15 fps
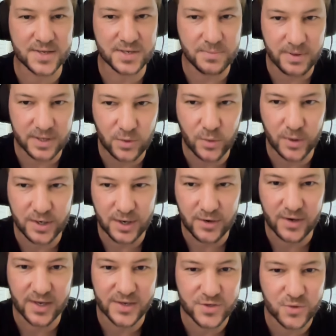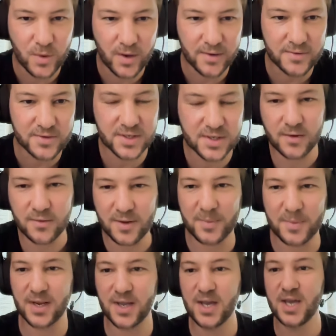as a Bitcoiner is one. So, I
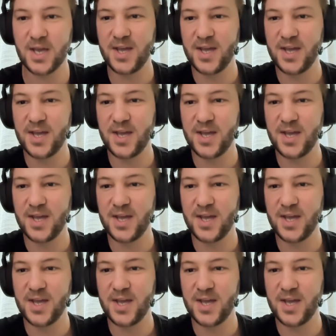mean,